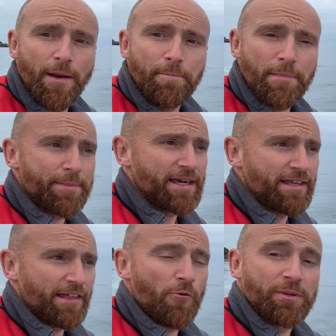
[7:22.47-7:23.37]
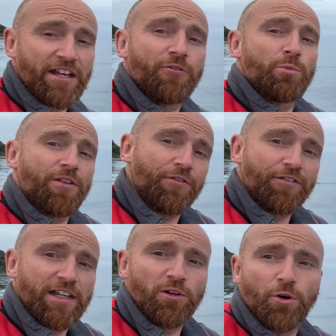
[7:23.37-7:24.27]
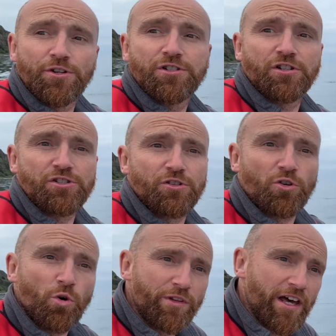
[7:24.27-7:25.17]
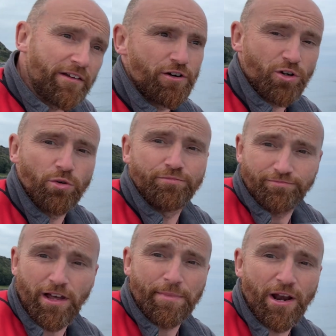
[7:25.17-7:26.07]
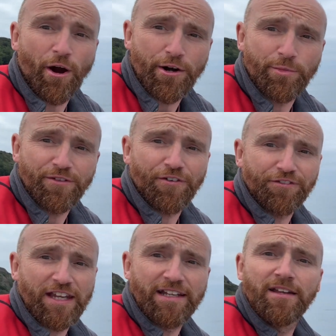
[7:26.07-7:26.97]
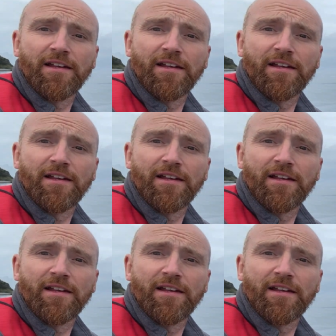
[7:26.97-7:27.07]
Maybe that would be different with the 15 horse because you're going a bit harder with the 15.